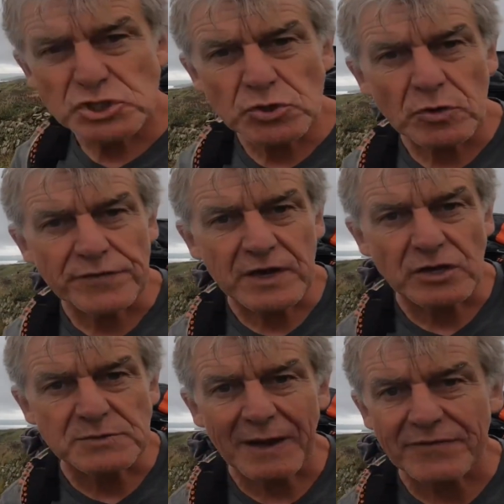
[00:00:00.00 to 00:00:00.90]
sure if the
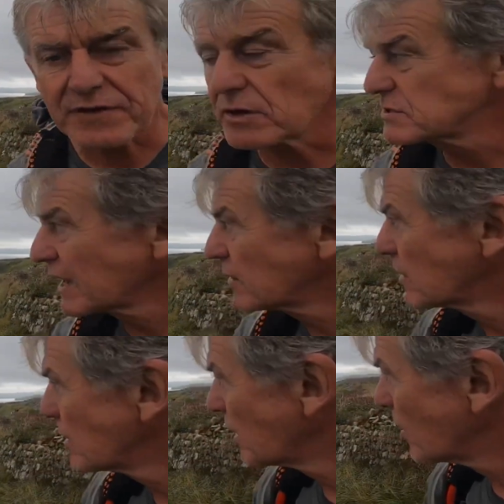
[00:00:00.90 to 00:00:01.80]
coast path goes out
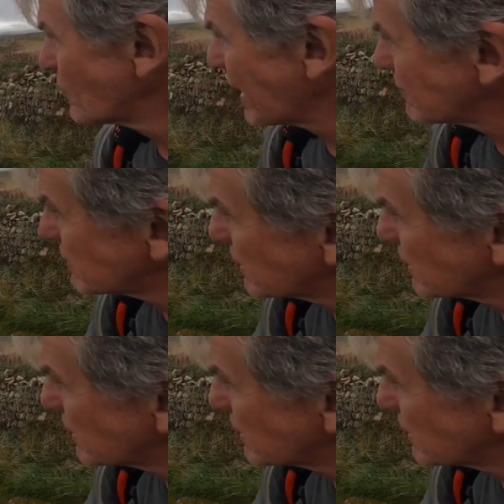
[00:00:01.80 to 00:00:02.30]
around